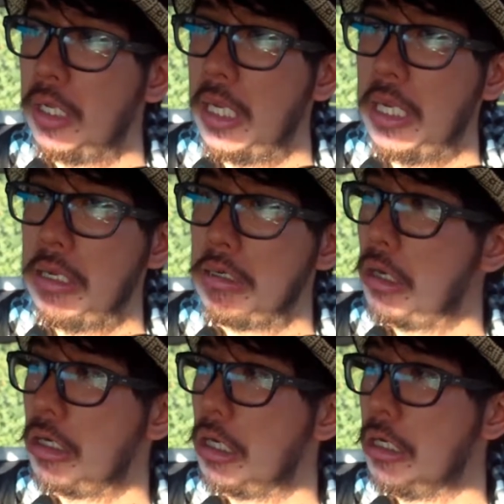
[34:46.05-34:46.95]
and
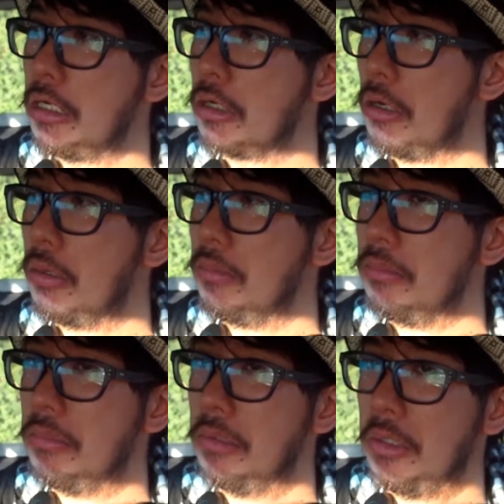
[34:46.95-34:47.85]
I like
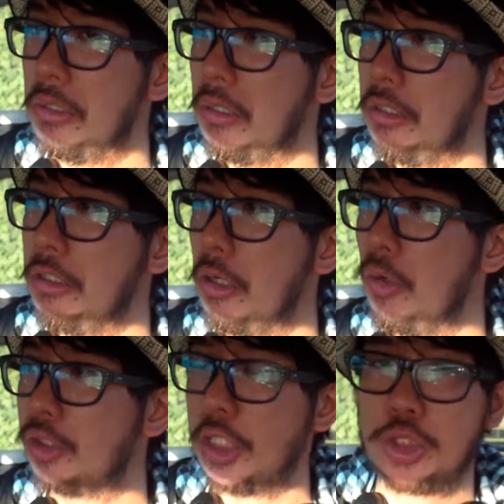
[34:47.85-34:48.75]
you
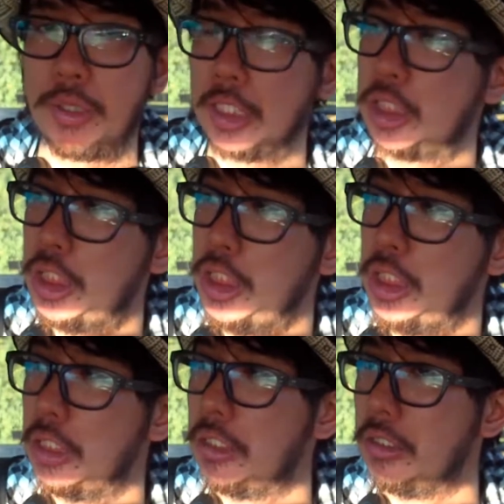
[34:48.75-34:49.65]
know,
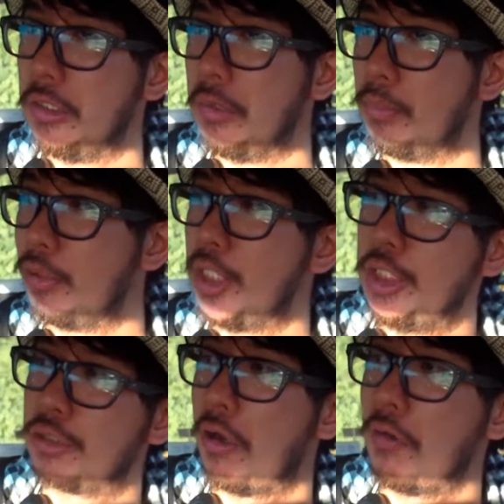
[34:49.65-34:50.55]
sensuality and pretty
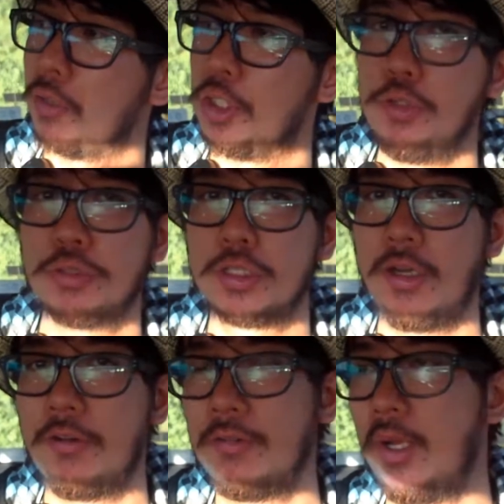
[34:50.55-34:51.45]
stuff and cute
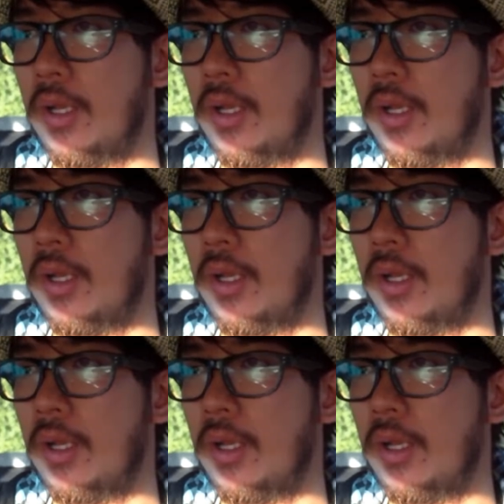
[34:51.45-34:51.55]
stuff.